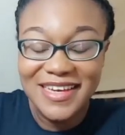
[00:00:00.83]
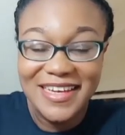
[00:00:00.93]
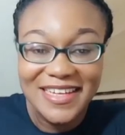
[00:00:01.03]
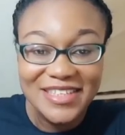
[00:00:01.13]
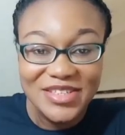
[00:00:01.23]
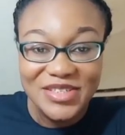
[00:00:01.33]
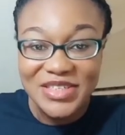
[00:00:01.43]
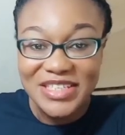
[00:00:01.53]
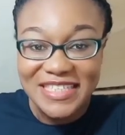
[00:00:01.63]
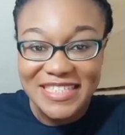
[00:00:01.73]

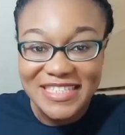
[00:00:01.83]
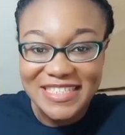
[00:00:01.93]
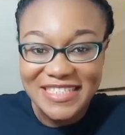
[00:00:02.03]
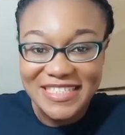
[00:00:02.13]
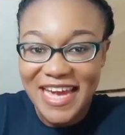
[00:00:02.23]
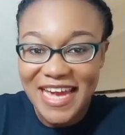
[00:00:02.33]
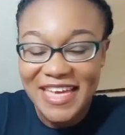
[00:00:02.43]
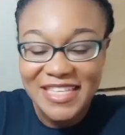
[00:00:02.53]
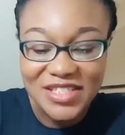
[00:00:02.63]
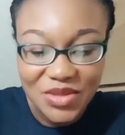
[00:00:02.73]
Hello, good day
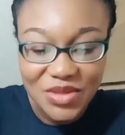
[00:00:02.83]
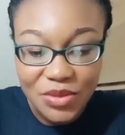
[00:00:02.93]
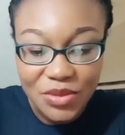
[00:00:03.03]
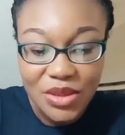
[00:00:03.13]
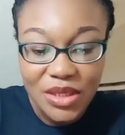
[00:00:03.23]
to you.